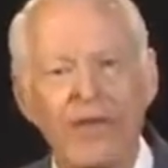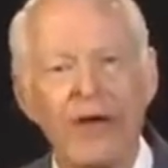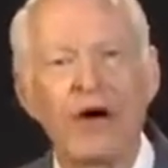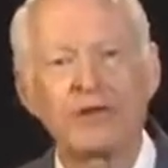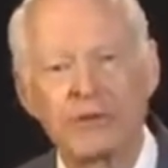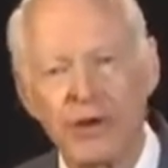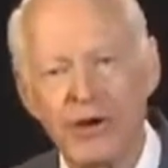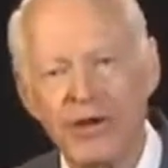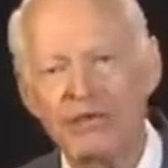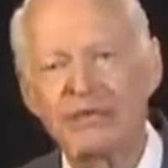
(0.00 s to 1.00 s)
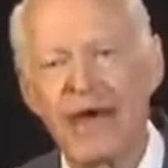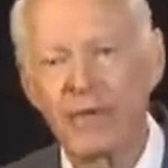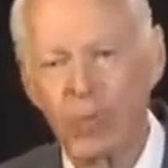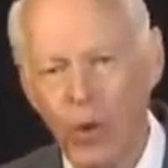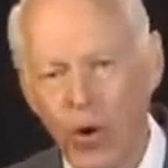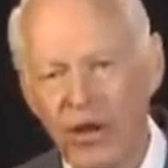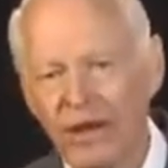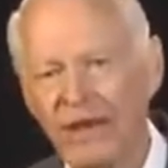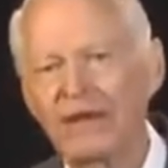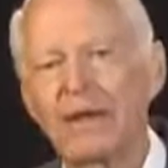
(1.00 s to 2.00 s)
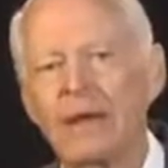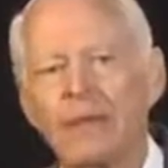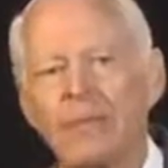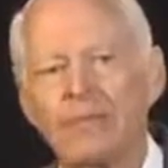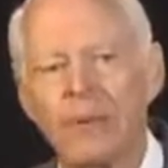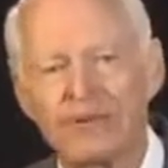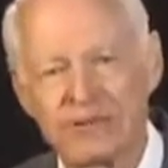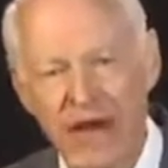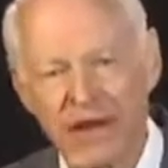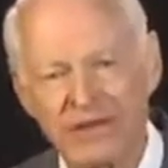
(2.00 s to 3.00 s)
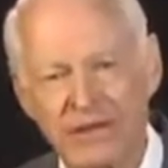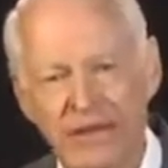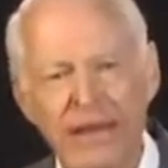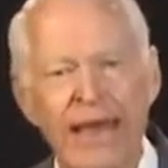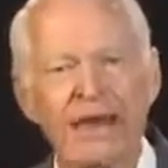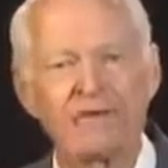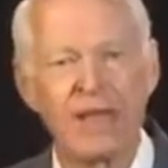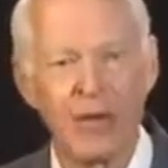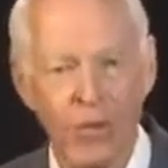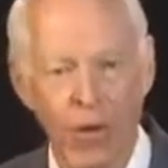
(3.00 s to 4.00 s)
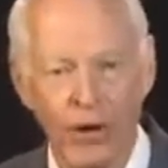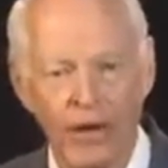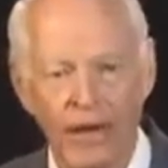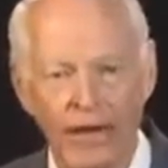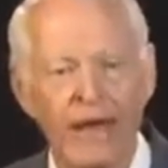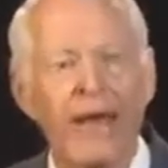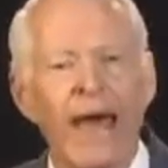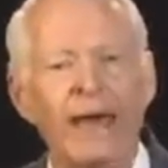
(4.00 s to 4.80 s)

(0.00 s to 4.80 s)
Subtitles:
Their attorneys had worded it precisely as they wanted it,